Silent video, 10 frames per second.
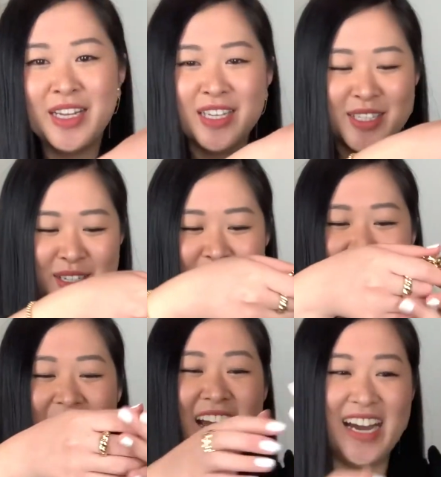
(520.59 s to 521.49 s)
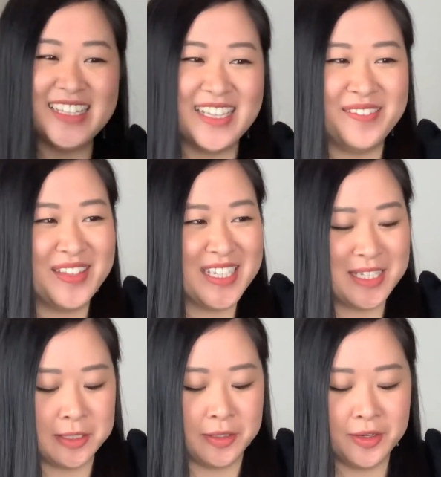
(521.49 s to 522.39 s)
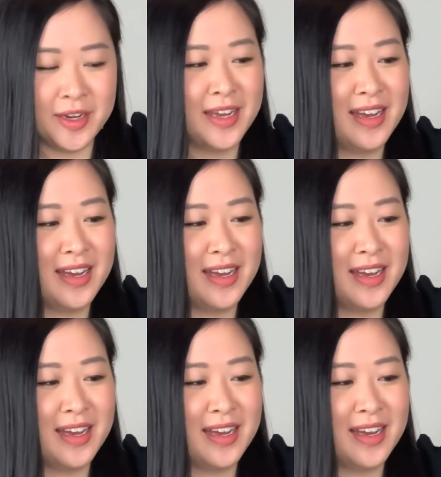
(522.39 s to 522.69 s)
So yeah, I love this too.